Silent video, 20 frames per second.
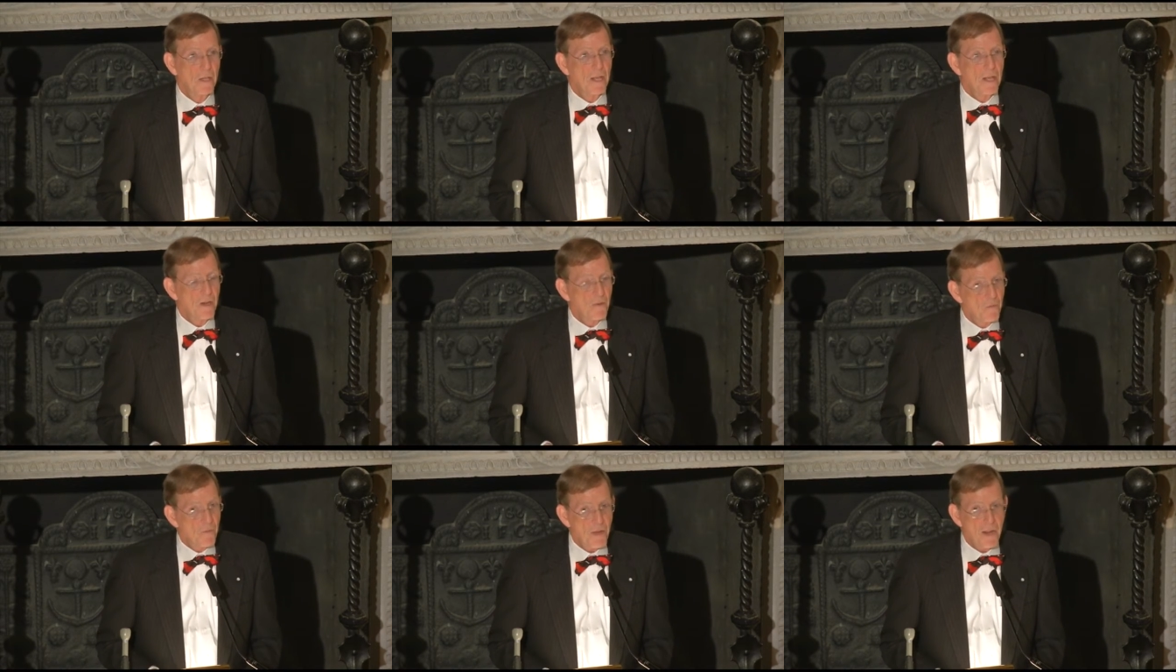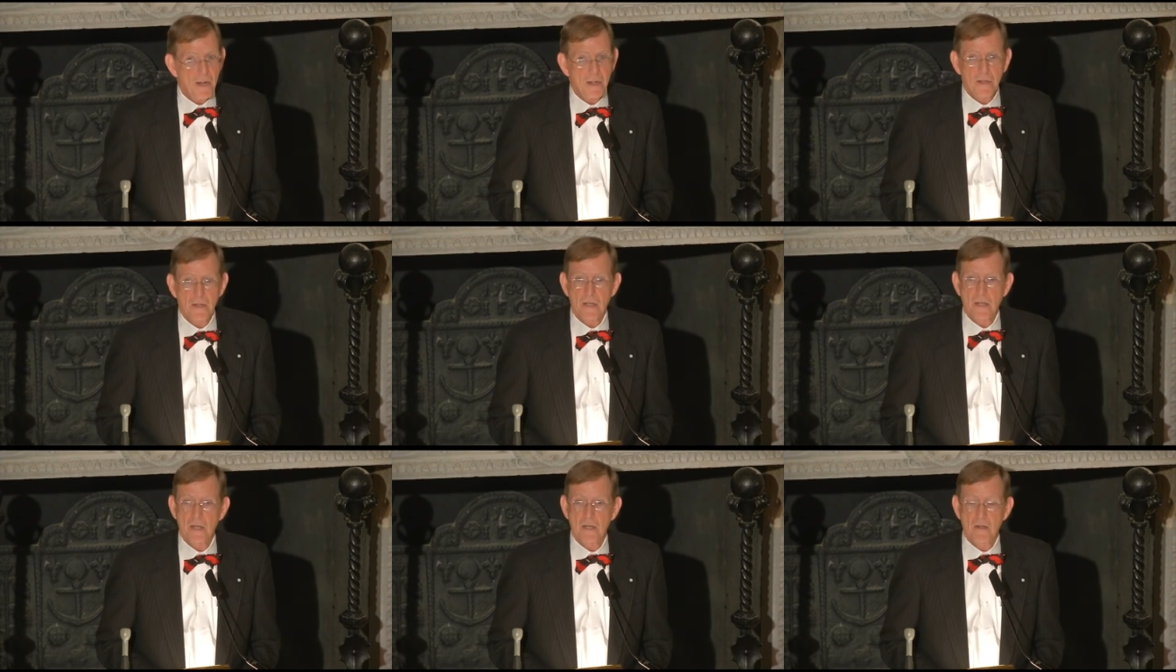In
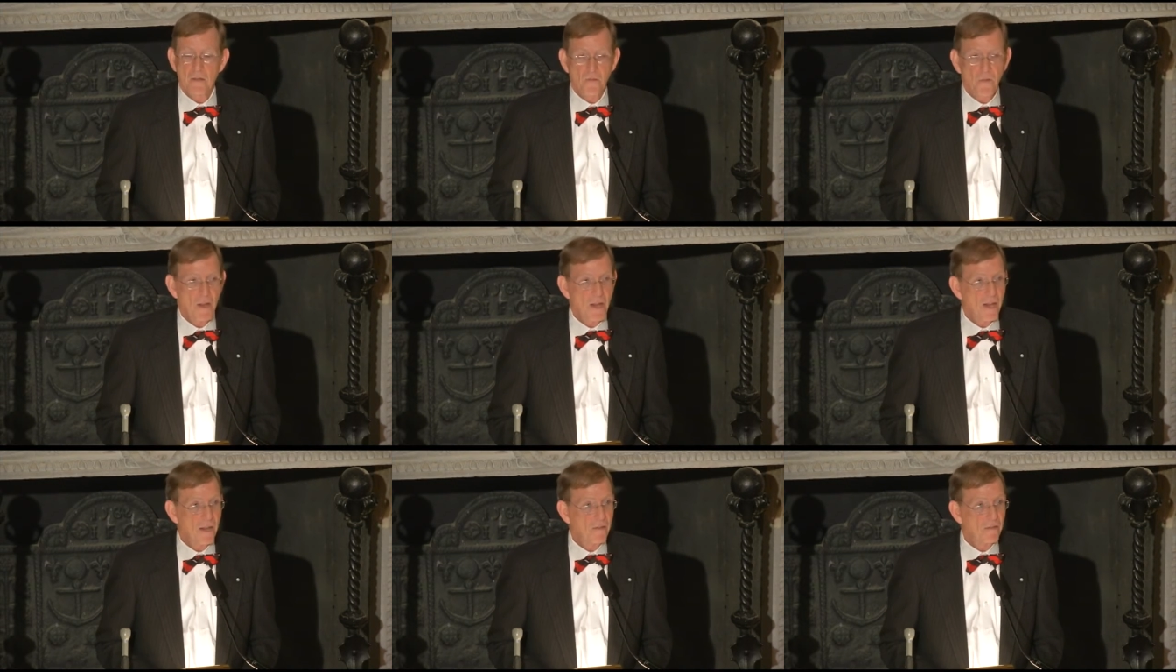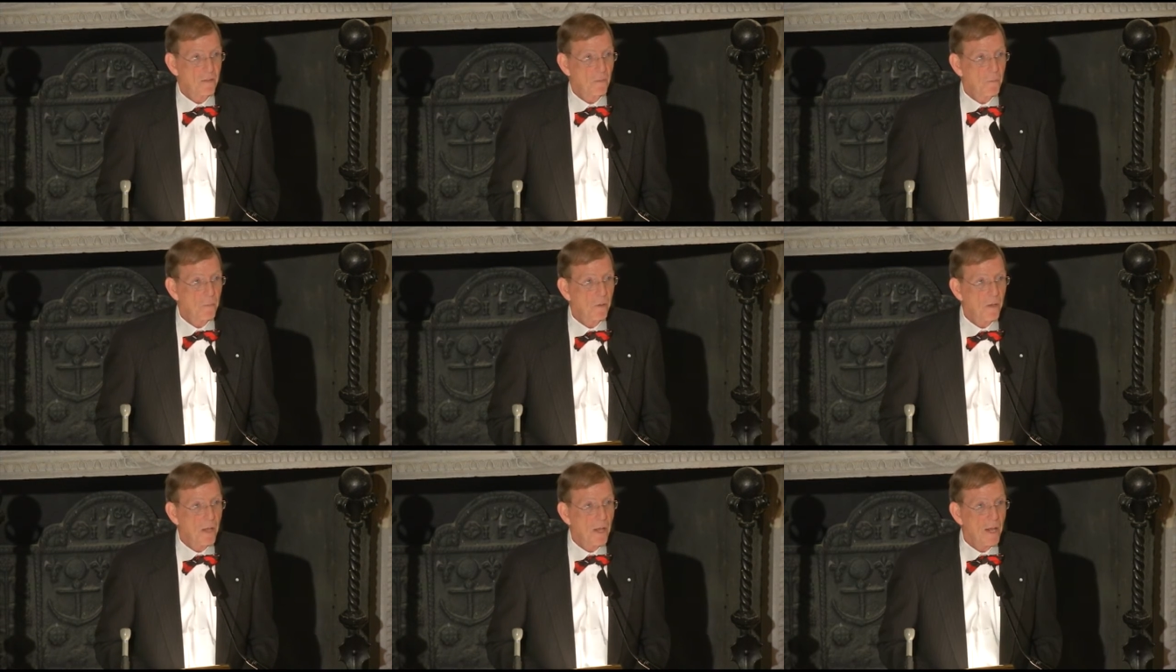fact, he devised
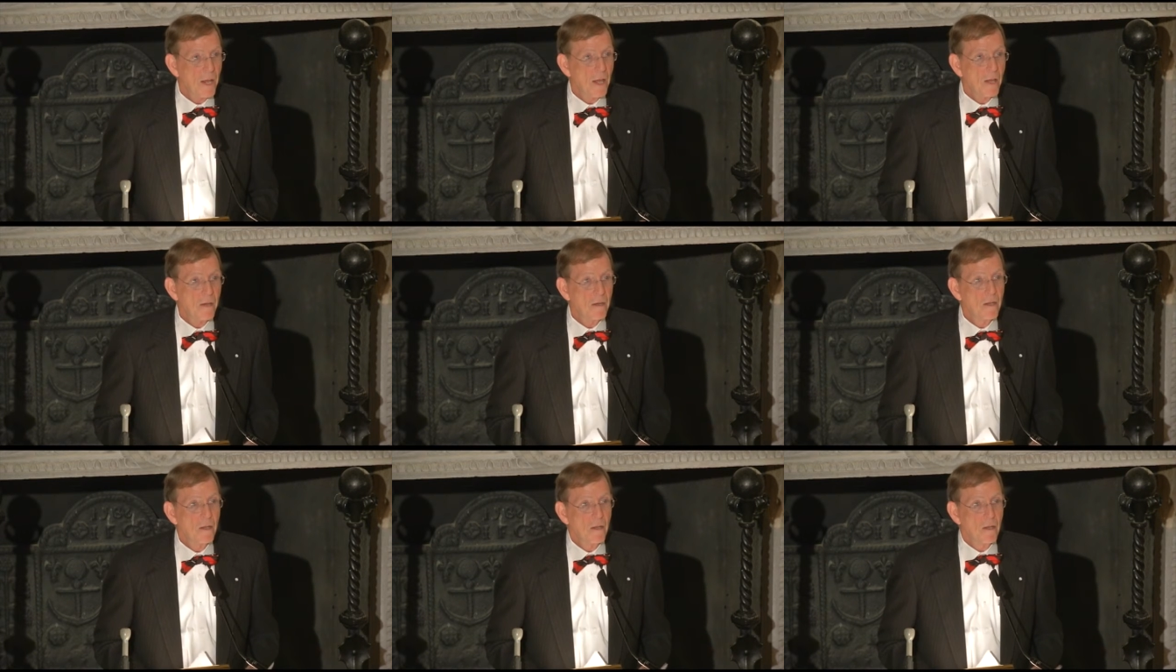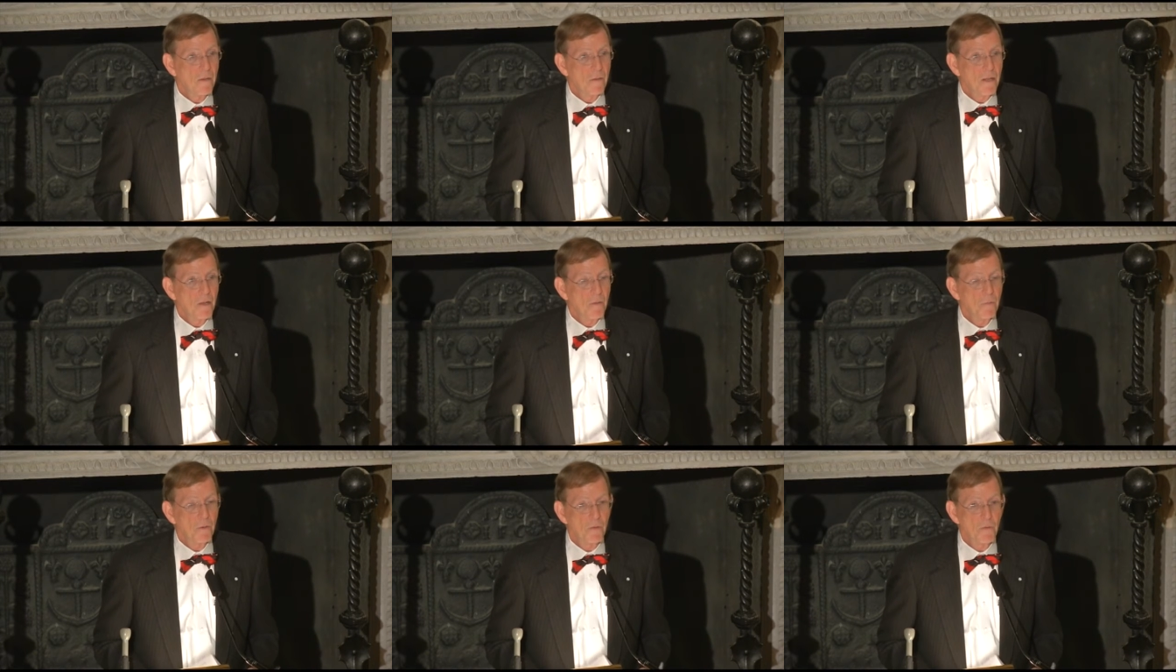a plan
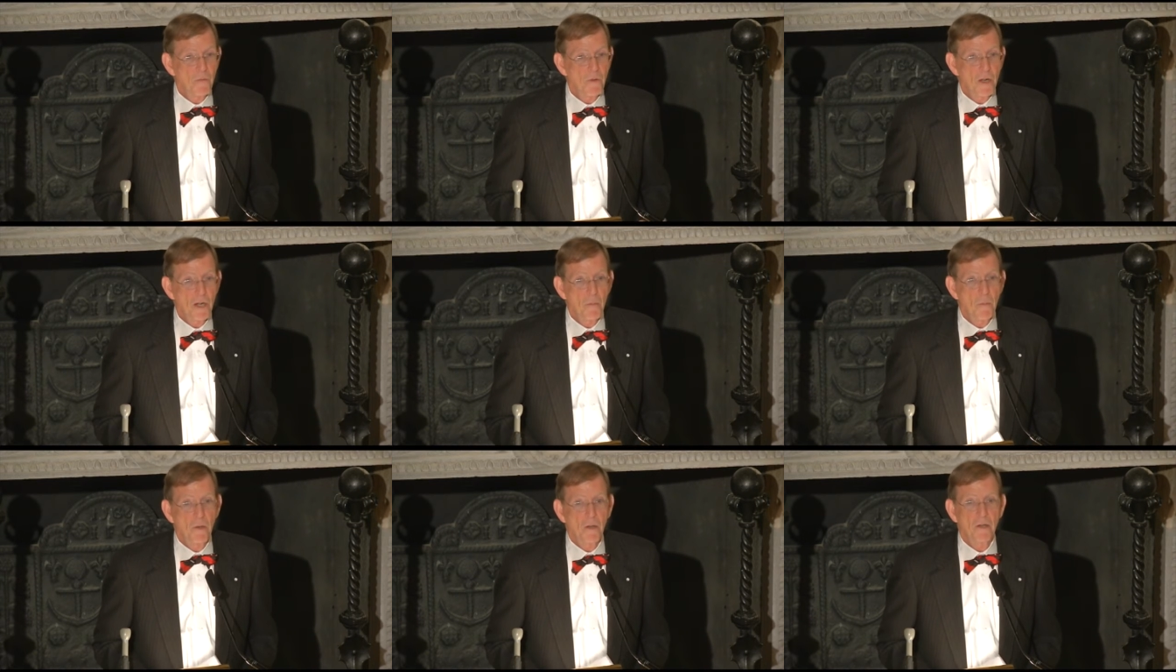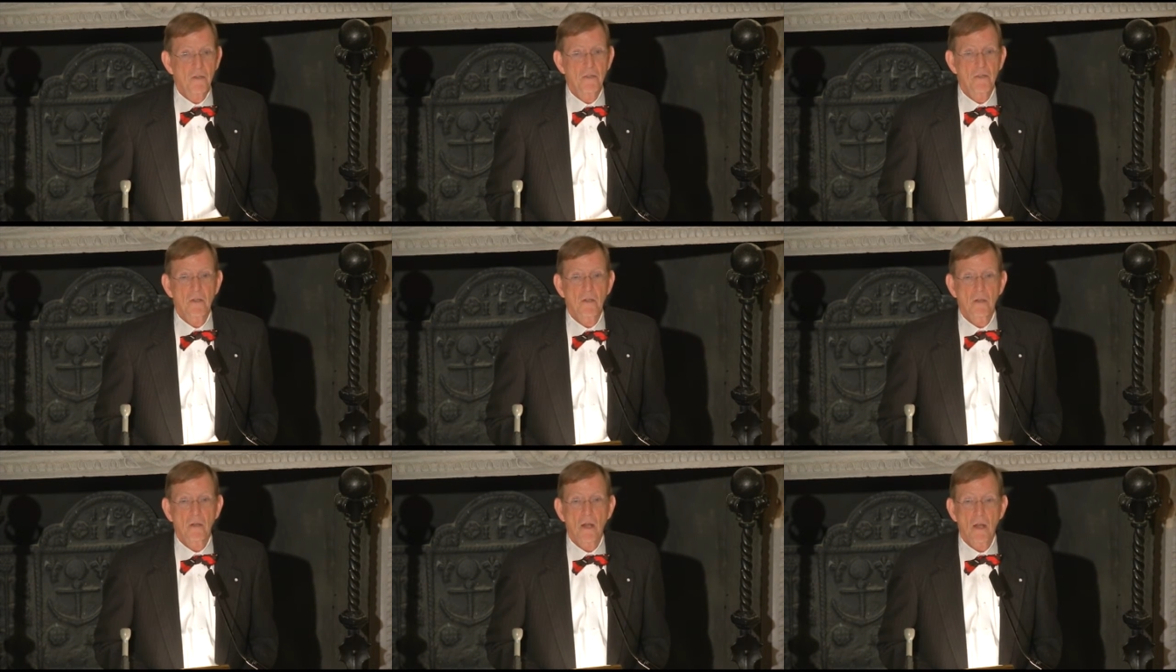that was very much
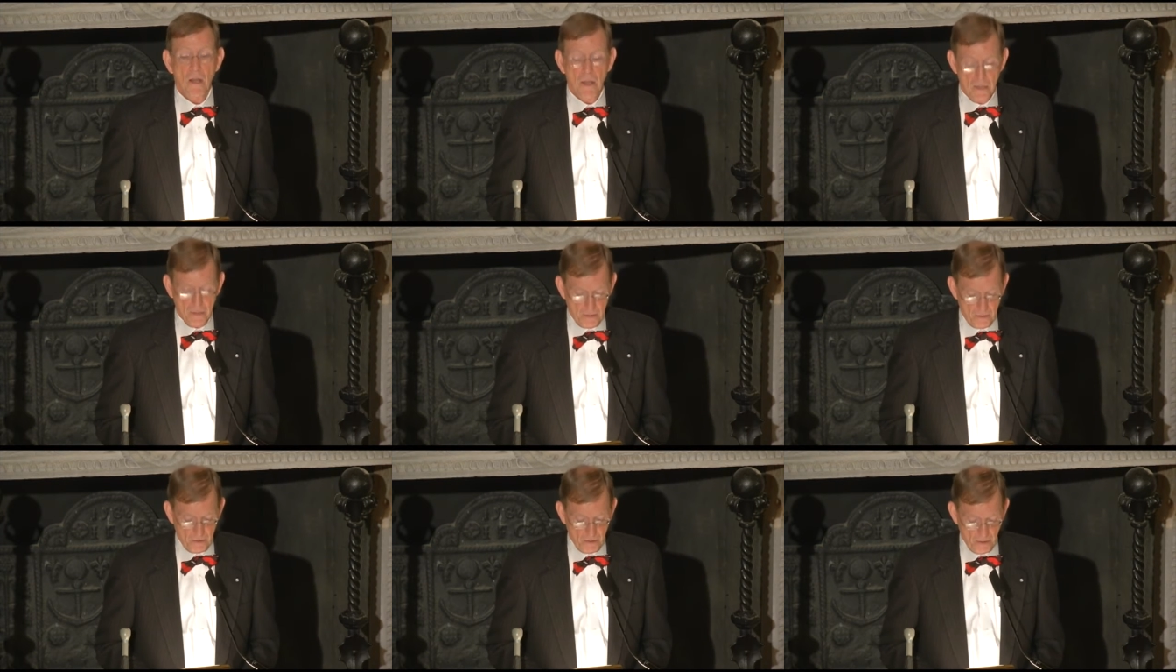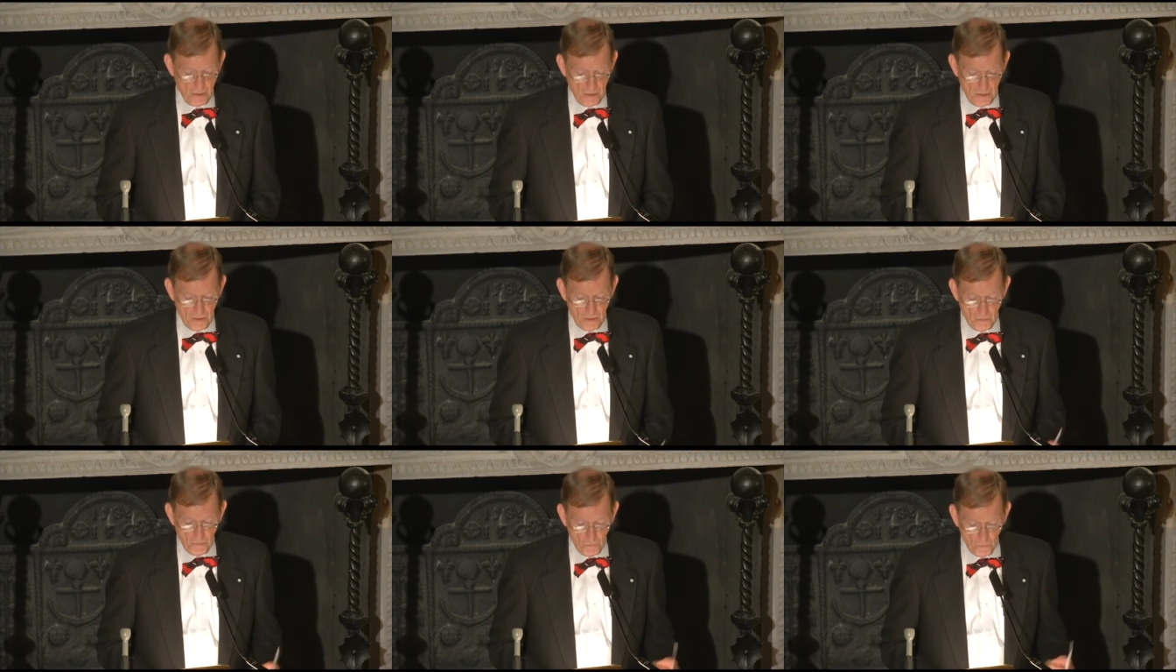like
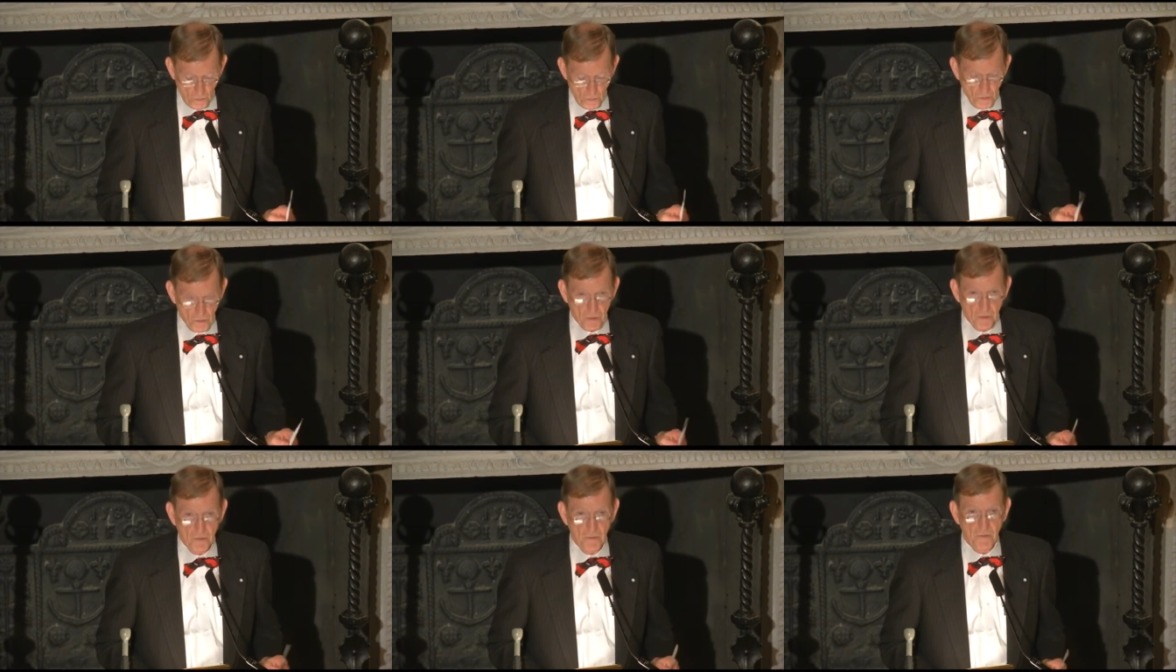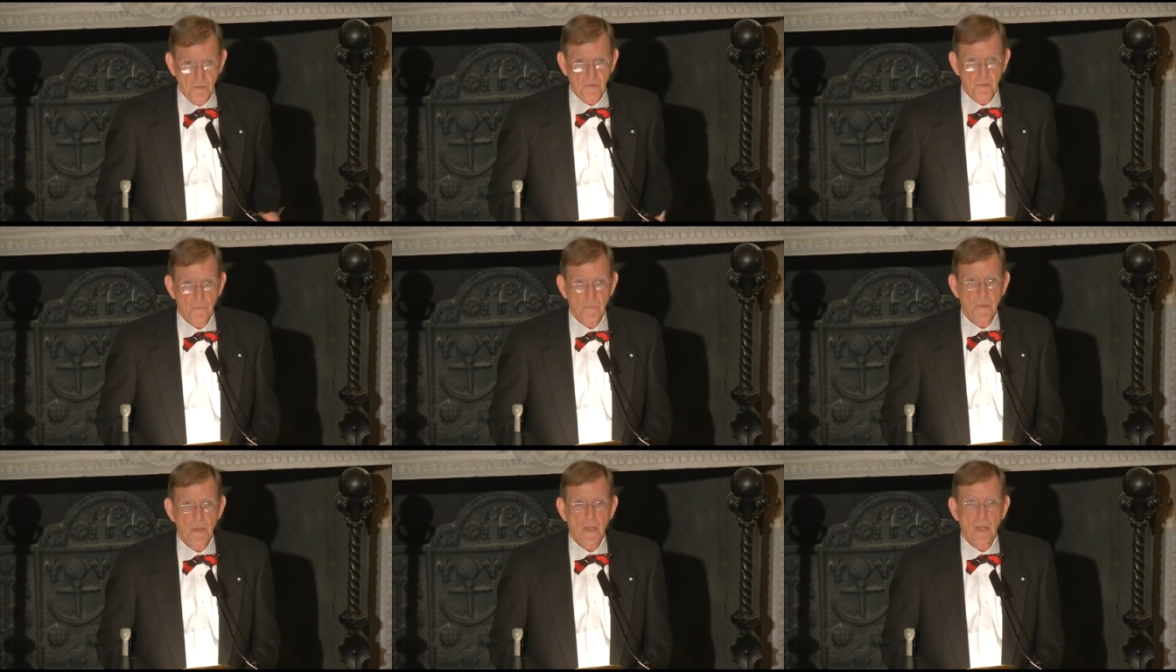Morgan's.
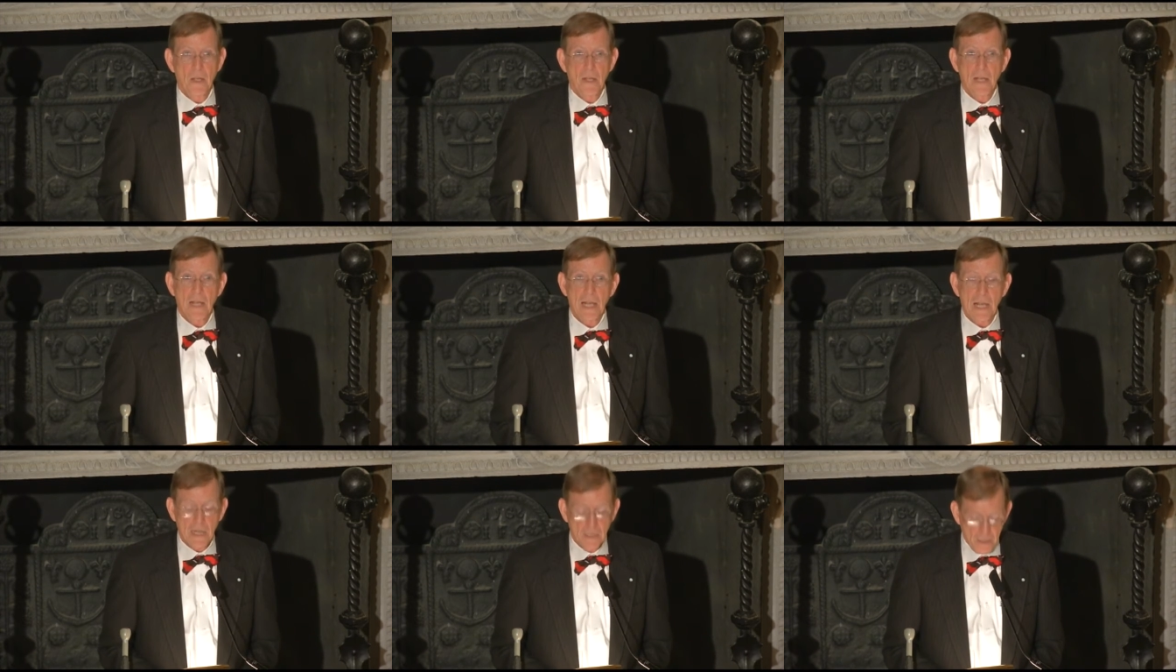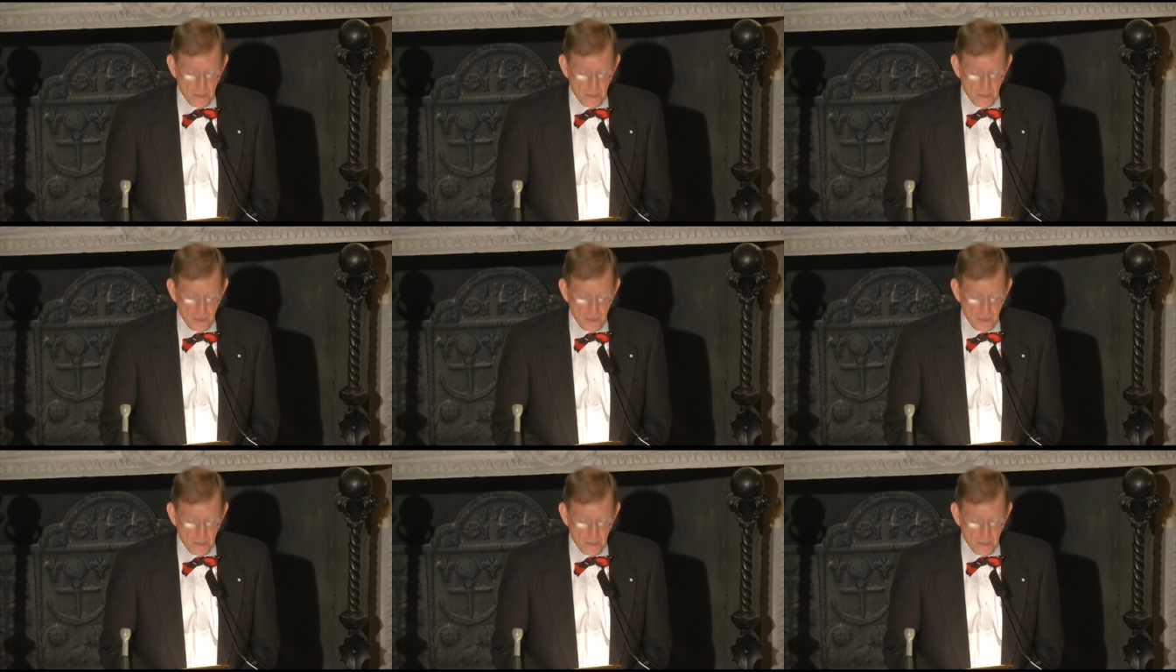It